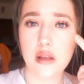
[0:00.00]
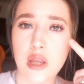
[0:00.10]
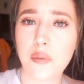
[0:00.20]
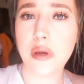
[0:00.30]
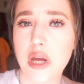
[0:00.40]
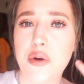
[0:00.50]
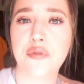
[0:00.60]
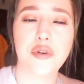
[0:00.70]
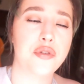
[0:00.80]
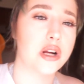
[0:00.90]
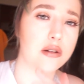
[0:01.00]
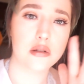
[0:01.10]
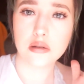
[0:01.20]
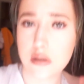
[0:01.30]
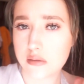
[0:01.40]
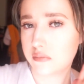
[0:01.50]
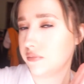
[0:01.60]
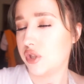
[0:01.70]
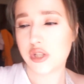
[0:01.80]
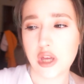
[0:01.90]
a little bit of faux freckles,
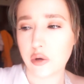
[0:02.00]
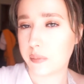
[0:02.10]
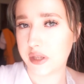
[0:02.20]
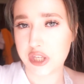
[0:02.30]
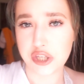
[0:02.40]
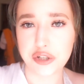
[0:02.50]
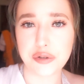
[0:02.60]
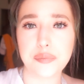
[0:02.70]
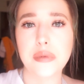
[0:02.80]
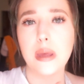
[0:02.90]
just thought it would be cute.